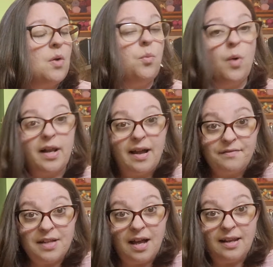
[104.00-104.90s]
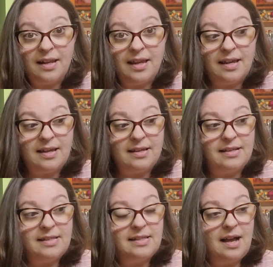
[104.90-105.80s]
what I've done
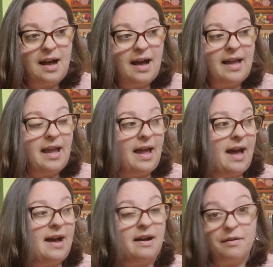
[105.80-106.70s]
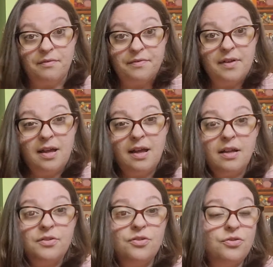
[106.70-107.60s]
is I have
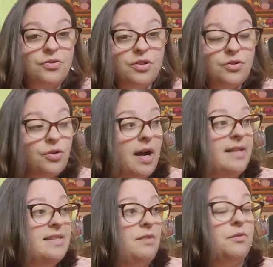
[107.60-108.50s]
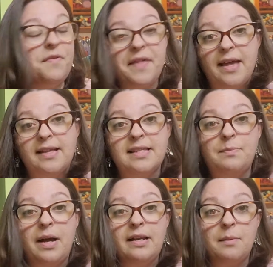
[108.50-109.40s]
tried several things, and
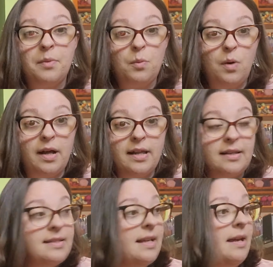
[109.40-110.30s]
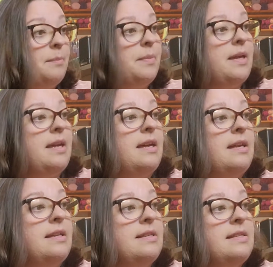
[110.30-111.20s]
my number one tip
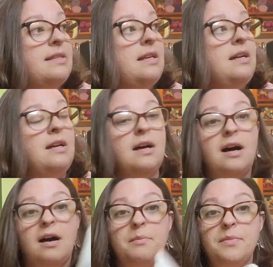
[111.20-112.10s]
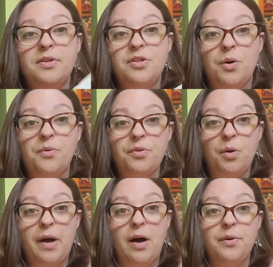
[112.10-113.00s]
is don't
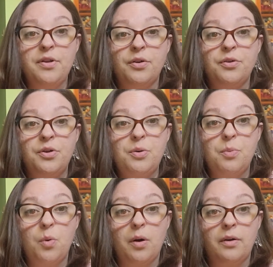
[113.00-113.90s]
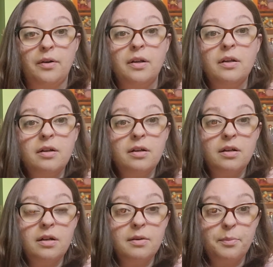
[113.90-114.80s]
throw out your newborn
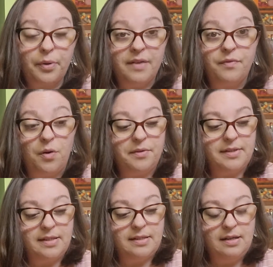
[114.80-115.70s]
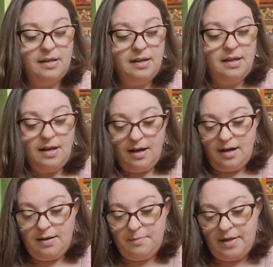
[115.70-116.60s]
pre-folds.
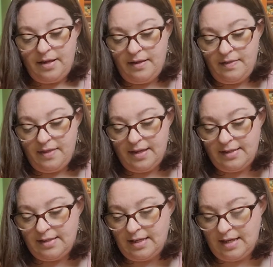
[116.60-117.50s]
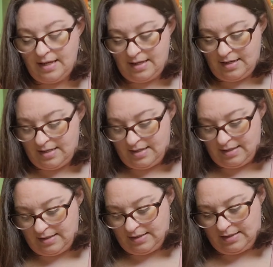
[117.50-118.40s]
This
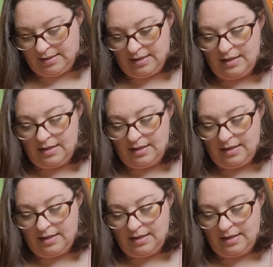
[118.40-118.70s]
is